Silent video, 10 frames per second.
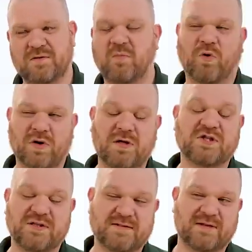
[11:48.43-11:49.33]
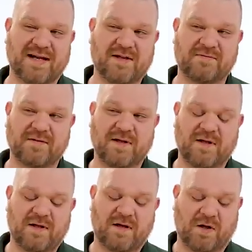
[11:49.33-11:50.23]
A Mora chisel knife
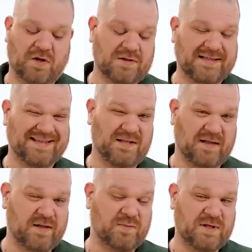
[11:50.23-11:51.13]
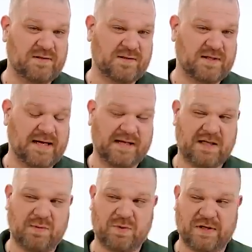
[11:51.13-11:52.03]
alongside the Leathermans that I
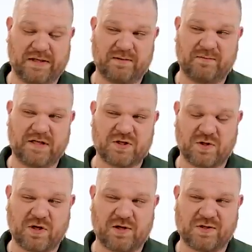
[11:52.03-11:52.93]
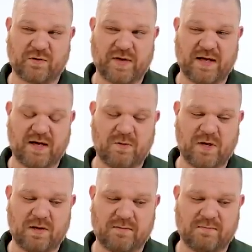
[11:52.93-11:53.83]
keep in each of the cars already
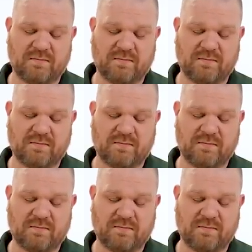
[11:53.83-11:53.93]
anyway.